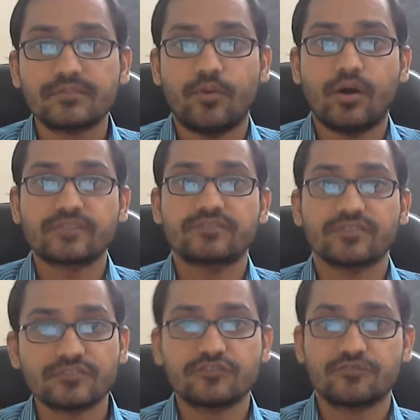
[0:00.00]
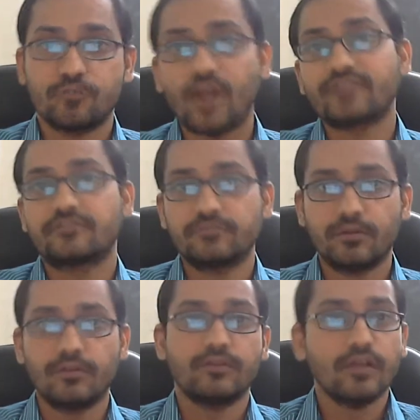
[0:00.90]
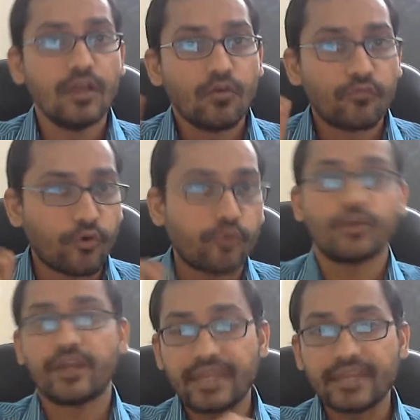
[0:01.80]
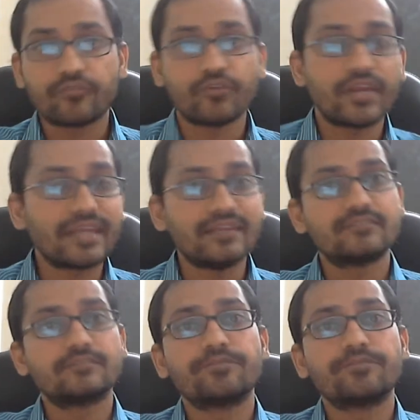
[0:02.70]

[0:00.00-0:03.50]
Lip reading: policy is responsible for their increase